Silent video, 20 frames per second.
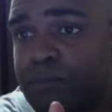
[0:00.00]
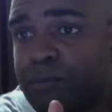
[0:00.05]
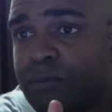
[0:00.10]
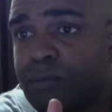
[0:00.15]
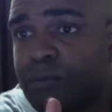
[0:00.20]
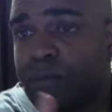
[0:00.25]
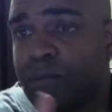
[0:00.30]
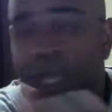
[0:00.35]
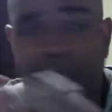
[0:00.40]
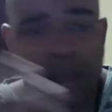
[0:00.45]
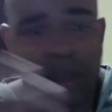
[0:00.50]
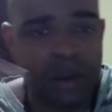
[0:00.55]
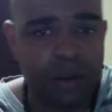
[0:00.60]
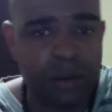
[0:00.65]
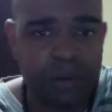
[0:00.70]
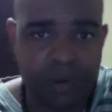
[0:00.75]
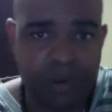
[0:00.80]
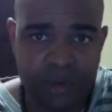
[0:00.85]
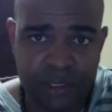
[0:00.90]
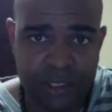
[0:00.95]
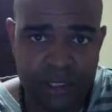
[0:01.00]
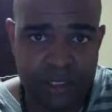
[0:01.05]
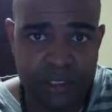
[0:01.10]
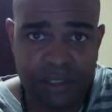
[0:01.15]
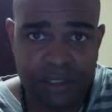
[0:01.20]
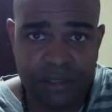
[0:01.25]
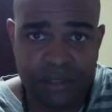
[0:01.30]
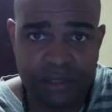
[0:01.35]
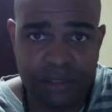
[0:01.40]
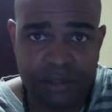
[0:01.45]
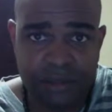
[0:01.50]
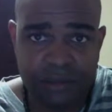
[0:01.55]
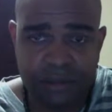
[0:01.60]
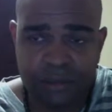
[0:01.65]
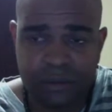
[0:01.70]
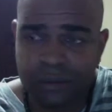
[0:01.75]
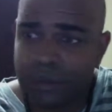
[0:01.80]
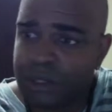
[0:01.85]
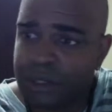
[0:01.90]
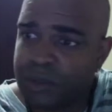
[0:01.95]
making our purchases.
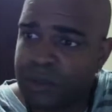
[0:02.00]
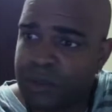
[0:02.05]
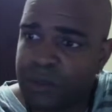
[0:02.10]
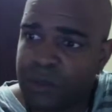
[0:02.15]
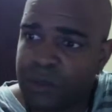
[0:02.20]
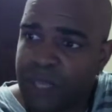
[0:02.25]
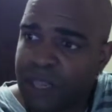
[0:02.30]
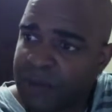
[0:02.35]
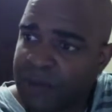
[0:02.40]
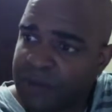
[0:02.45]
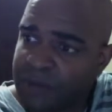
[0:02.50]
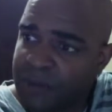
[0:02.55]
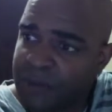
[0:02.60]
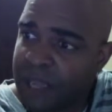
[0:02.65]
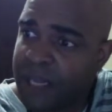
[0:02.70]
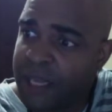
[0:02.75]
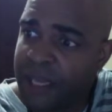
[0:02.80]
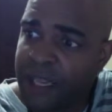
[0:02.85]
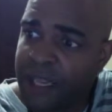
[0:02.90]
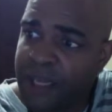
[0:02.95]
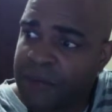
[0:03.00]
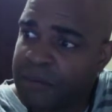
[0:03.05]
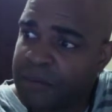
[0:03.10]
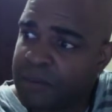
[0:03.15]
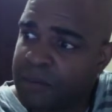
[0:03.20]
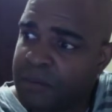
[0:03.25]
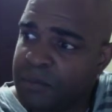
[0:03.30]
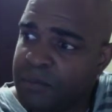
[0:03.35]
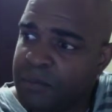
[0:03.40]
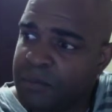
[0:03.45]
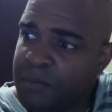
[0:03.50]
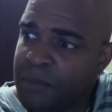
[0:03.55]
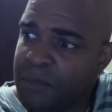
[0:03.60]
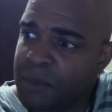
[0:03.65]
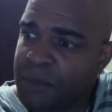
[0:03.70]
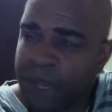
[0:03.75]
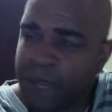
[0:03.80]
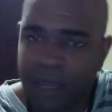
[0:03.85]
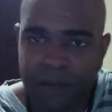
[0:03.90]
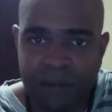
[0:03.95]
We have finite
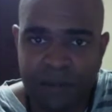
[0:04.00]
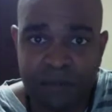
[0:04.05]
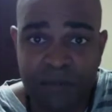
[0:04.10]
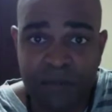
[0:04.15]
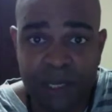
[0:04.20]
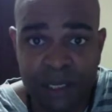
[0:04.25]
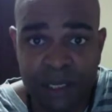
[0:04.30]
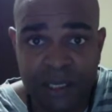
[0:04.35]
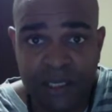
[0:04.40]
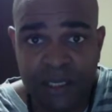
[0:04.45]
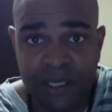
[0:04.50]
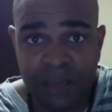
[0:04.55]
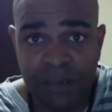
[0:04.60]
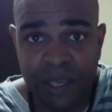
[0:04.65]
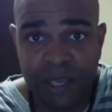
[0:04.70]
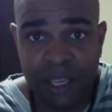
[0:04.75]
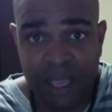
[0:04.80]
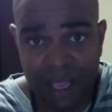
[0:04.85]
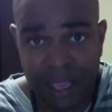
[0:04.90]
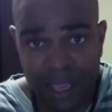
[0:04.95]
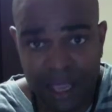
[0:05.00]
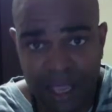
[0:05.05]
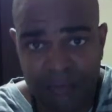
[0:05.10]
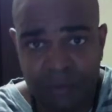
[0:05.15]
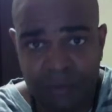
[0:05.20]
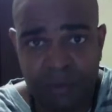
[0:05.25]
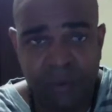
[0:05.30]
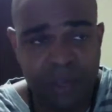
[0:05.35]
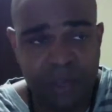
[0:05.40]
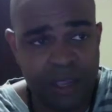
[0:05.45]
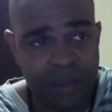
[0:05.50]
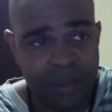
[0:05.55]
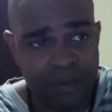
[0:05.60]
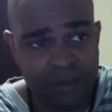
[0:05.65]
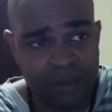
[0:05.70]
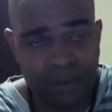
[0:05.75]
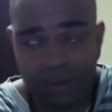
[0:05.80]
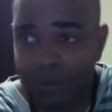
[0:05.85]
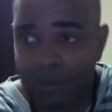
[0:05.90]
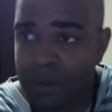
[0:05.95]
amount of money that we have, and we have
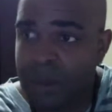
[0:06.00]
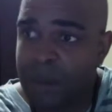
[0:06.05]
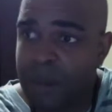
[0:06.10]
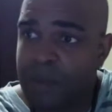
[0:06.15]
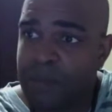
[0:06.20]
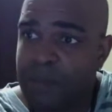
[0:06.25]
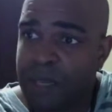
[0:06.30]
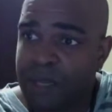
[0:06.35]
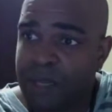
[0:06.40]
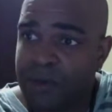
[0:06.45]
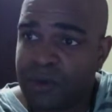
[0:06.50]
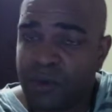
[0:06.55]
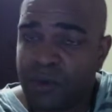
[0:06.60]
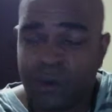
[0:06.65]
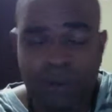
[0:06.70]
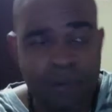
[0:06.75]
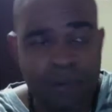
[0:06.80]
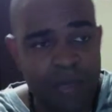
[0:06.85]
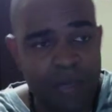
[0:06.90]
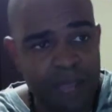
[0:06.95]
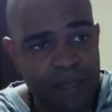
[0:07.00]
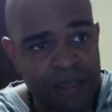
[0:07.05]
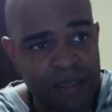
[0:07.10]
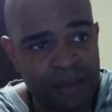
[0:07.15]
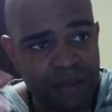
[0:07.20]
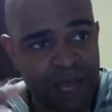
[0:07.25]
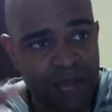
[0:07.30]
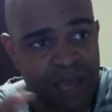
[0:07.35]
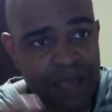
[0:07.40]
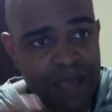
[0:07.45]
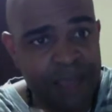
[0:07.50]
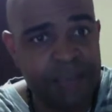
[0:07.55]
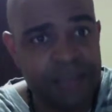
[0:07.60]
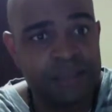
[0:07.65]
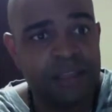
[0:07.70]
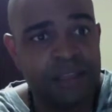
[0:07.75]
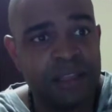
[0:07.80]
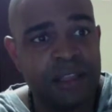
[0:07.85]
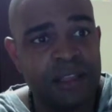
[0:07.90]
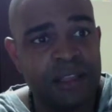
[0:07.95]
to make sure we maximize
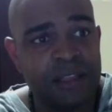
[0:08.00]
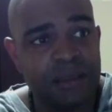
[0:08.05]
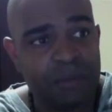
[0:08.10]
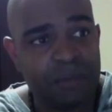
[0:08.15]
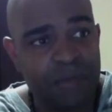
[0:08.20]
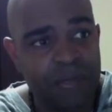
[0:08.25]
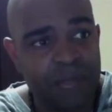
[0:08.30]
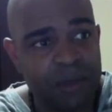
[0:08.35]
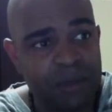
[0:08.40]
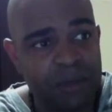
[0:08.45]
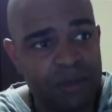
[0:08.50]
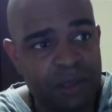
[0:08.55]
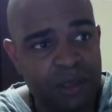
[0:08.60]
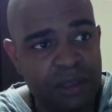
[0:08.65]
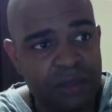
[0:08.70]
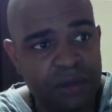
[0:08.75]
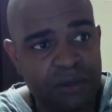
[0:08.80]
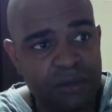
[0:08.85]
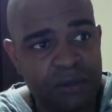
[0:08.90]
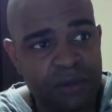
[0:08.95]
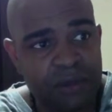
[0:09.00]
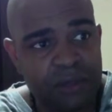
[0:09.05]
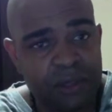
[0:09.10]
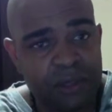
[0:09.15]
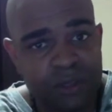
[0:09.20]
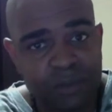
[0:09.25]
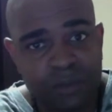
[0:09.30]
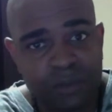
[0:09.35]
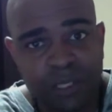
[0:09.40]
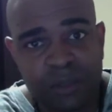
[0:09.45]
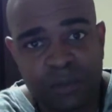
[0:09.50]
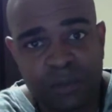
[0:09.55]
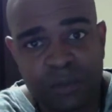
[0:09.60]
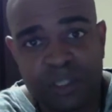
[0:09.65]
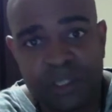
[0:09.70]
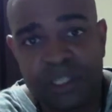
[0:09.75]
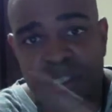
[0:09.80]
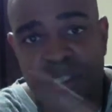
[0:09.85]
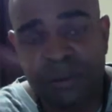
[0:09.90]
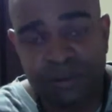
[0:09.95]
the amount of goods we can
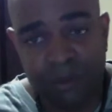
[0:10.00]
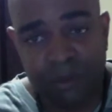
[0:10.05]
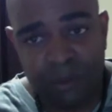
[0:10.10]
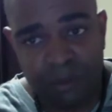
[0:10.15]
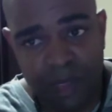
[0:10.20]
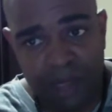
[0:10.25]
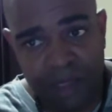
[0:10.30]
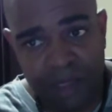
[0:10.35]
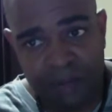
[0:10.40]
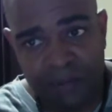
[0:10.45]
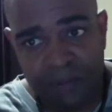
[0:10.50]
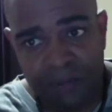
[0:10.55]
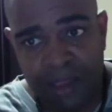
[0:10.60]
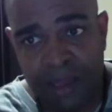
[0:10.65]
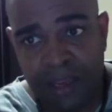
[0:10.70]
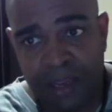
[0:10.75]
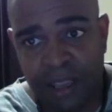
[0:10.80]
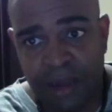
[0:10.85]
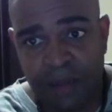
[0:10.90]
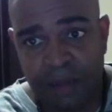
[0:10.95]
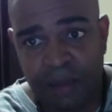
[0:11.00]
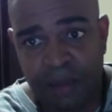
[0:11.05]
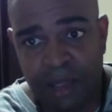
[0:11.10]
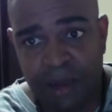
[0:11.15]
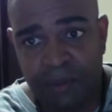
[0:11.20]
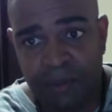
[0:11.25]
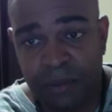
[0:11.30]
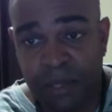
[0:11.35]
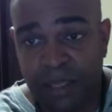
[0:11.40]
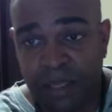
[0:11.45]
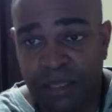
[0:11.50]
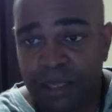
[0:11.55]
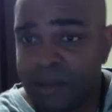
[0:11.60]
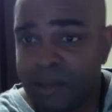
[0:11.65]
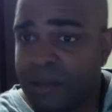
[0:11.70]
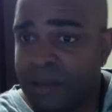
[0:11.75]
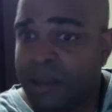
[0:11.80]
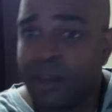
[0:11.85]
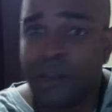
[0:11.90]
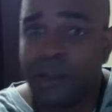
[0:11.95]
receive from that finite amount of money.
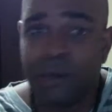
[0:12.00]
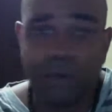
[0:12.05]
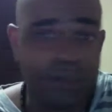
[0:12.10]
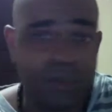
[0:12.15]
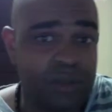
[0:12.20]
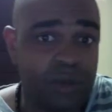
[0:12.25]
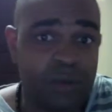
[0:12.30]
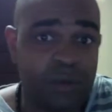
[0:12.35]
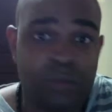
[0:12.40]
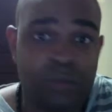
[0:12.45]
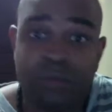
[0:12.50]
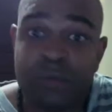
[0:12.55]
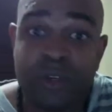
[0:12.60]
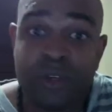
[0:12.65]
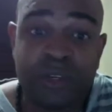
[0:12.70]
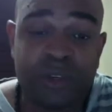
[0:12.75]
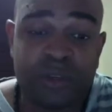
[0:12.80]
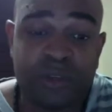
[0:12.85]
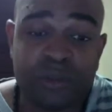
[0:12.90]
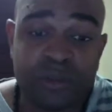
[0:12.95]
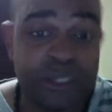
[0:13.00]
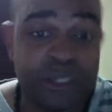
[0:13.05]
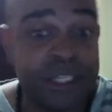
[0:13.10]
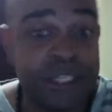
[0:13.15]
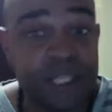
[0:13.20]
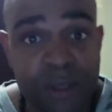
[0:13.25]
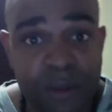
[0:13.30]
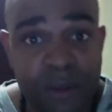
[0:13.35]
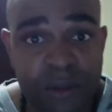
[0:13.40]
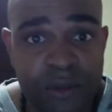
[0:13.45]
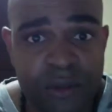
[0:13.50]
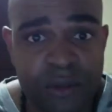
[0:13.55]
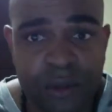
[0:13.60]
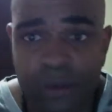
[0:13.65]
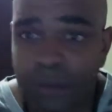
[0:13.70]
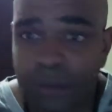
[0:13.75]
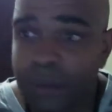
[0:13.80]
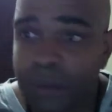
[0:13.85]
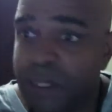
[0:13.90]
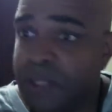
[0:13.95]
So we search for deals.
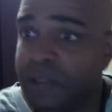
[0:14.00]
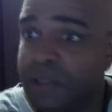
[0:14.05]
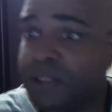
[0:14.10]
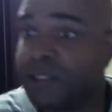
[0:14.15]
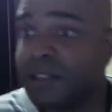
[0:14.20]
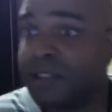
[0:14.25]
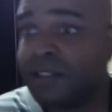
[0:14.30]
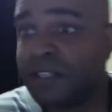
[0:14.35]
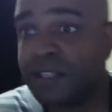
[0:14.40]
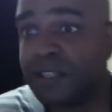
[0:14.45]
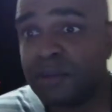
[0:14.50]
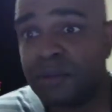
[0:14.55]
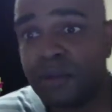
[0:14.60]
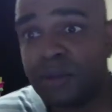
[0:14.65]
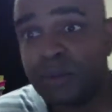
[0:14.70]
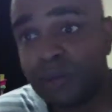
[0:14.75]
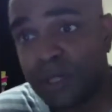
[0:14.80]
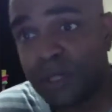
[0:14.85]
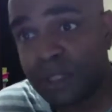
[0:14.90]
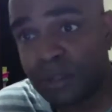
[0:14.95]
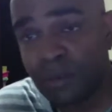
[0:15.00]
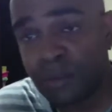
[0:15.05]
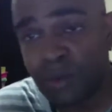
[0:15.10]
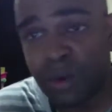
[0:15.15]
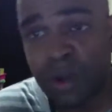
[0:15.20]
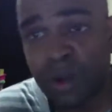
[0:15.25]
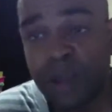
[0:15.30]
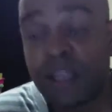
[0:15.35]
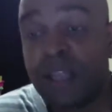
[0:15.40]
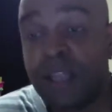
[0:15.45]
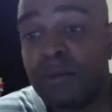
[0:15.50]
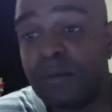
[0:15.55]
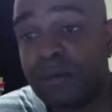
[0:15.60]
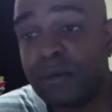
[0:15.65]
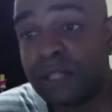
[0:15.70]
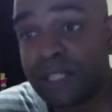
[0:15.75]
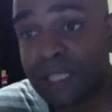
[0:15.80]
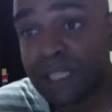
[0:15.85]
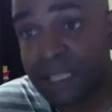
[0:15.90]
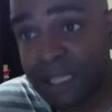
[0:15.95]
We look at the things we really want and
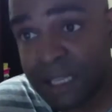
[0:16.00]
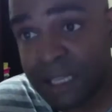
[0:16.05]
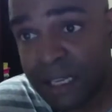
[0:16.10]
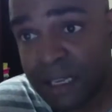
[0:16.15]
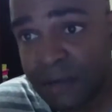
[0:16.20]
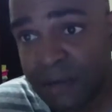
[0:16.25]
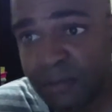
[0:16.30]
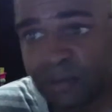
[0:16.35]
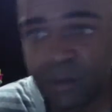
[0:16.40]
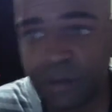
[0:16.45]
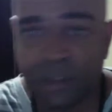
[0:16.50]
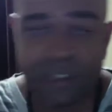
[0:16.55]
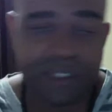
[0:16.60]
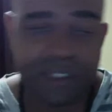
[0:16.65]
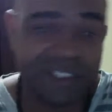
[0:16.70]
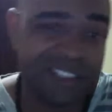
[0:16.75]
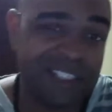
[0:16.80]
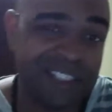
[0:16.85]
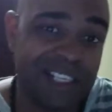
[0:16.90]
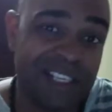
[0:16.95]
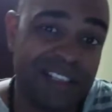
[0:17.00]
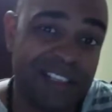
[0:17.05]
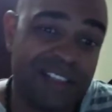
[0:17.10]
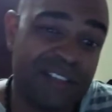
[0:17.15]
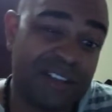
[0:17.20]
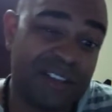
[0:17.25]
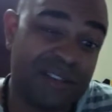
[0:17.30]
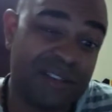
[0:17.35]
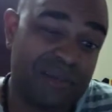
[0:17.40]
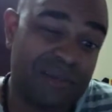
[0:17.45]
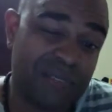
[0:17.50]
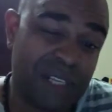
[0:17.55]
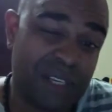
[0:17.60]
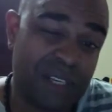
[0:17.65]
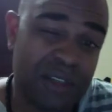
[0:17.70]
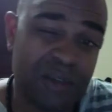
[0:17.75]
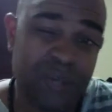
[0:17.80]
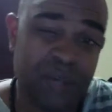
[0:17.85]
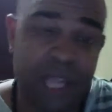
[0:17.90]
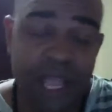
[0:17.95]
really need versus the things that are
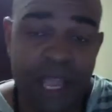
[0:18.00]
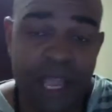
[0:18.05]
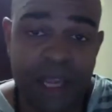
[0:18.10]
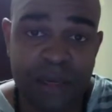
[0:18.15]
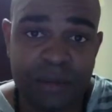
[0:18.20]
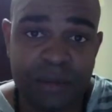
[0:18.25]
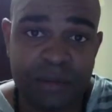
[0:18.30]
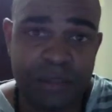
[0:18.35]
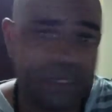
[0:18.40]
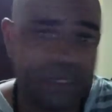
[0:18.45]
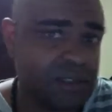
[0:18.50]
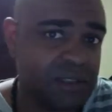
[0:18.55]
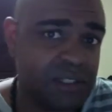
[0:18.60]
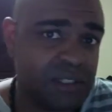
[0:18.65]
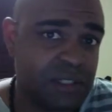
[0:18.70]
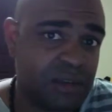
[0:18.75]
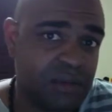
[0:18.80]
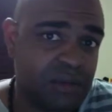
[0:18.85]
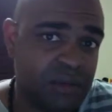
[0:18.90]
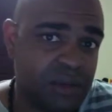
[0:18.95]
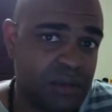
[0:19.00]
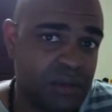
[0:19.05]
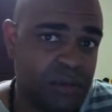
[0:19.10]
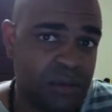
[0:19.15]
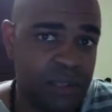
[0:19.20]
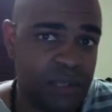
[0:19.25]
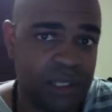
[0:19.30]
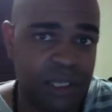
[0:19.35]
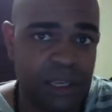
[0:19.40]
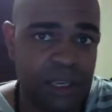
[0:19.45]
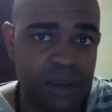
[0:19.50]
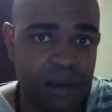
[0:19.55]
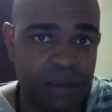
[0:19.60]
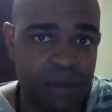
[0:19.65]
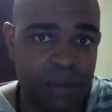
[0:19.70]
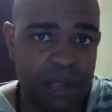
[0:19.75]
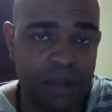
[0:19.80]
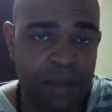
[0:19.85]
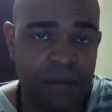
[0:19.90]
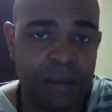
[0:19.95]
luxury items and stuff we don't really care
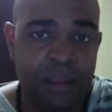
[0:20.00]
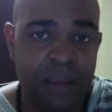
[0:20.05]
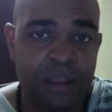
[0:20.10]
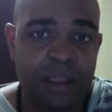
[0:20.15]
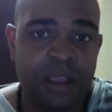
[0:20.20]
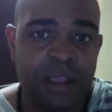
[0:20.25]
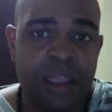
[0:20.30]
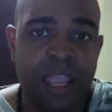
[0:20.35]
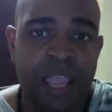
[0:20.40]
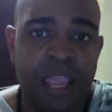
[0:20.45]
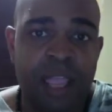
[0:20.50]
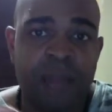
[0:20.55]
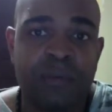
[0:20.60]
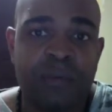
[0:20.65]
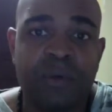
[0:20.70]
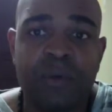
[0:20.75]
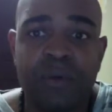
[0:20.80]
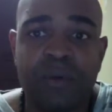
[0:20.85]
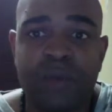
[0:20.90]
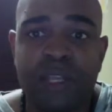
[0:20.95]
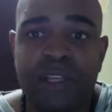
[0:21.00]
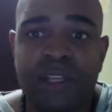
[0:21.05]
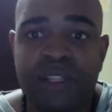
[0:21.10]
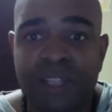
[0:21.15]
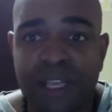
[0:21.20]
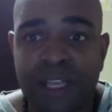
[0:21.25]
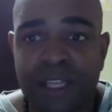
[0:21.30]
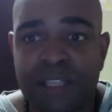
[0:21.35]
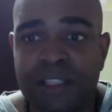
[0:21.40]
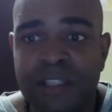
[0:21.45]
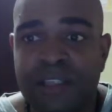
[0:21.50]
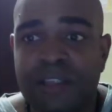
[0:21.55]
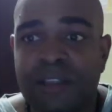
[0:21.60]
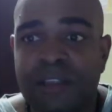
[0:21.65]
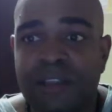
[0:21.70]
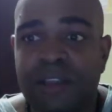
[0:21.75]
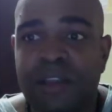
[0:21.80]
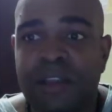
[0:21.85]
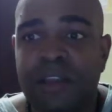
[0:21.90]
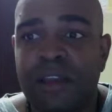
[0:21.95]
about. And we adjust
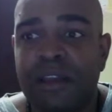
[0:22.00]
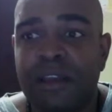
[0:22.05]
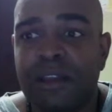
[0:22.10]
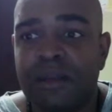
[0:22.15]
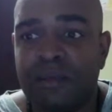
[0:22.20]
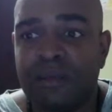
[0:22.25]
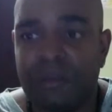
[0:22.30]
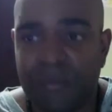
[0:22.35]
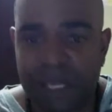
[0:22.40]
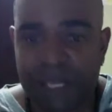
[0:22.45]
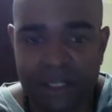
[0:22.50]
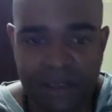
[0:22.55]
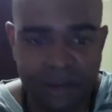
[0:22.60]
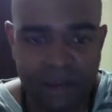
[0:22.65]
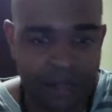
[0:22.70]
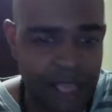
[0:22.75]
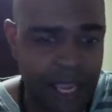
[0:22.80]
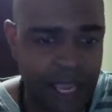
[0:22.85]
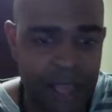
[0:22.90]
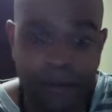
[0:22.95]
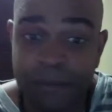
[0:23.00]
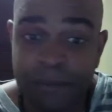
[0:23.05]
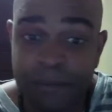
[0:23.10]
based on that.